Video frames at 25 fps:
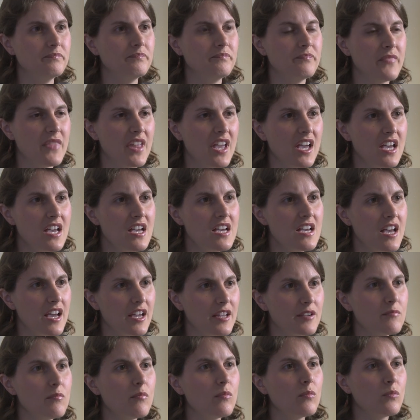Mm-hmm.
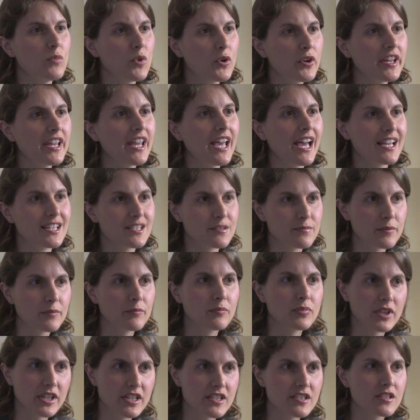And Modi has
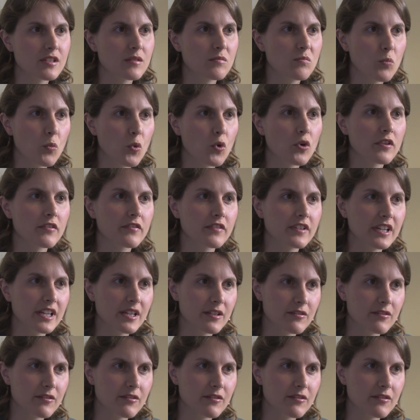been placing more of an